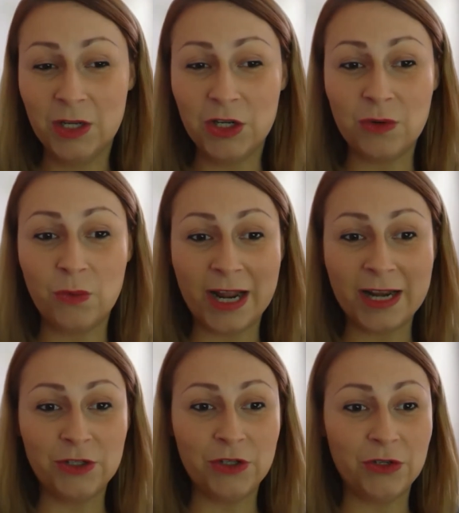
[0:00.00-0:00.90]
you know, where
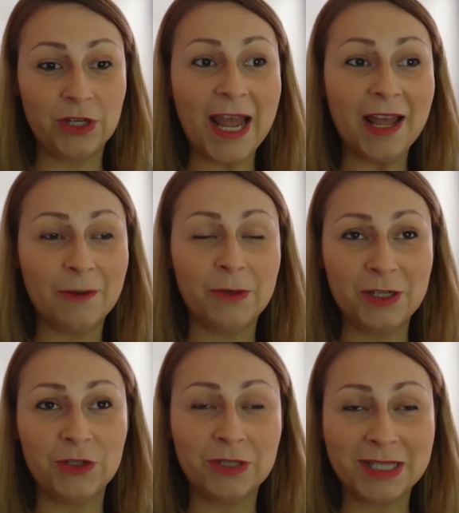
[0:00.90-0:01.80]
do
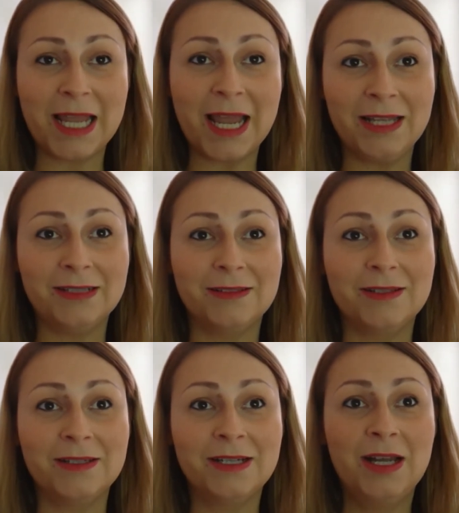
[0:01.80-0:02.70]
you stand